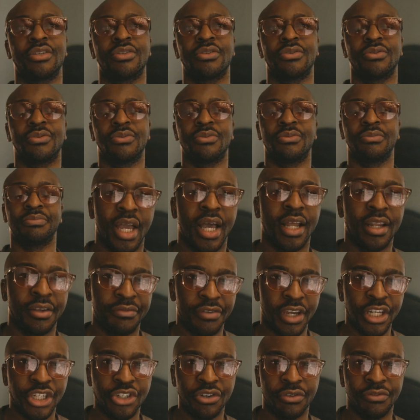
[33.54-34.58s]
to
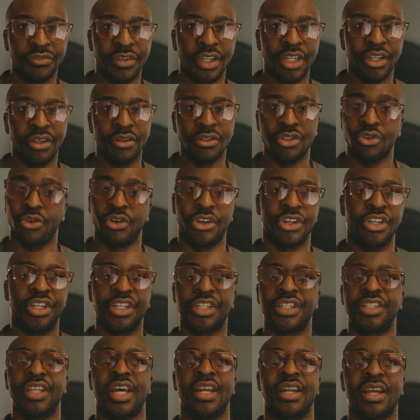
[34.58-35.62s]
elevate your videos or you're
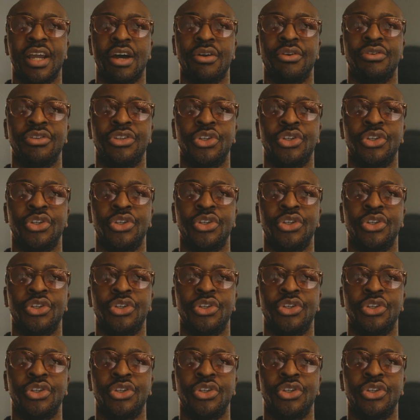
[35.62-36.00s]
just starting out on